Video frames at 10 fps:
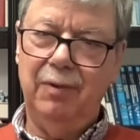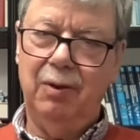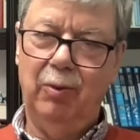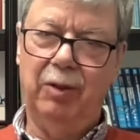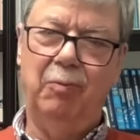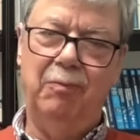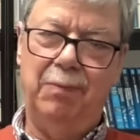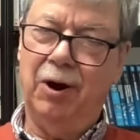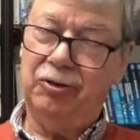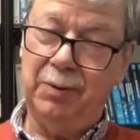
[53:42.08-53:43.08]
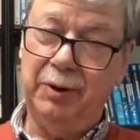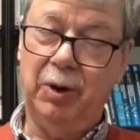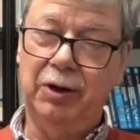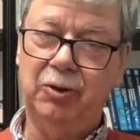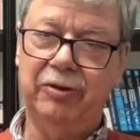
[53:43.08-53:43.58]
with possibly
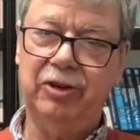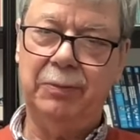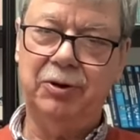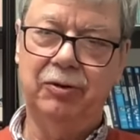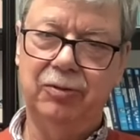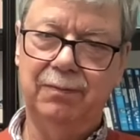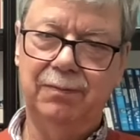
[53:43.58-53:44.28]
one or two exceptions.